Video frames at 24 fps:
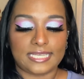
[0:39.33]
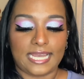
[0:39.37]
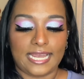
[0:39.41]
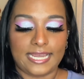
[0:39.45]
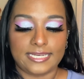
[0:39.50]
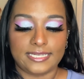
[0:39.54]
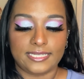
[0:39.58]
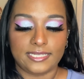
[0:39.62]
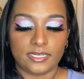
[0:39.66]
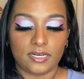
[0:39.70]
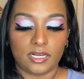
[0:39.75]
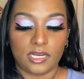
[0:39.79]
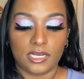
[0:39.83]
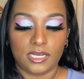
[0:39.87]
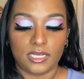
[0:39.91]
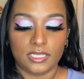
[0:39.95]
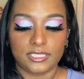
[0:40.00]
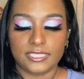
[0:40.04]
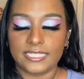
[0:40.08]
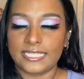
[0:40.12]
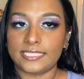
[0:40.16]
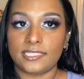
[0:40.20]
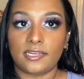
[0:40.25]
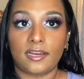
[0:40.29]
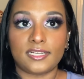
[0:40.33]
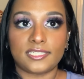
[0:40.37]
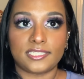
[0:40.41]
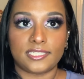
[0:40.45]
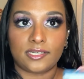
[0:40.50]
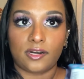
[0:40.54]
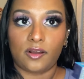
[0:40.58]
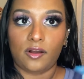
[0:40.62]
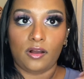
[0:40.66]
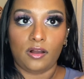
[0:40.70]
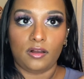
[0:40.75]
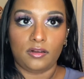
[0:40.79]
I did TikToks
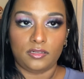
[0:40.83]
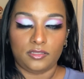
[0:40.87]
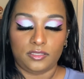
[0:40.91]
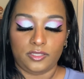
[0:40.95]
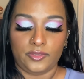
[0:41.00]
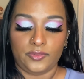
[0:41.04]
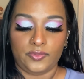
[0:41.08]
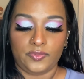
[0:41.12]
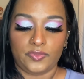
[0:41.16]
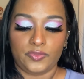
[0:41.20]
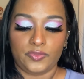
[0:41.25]
on all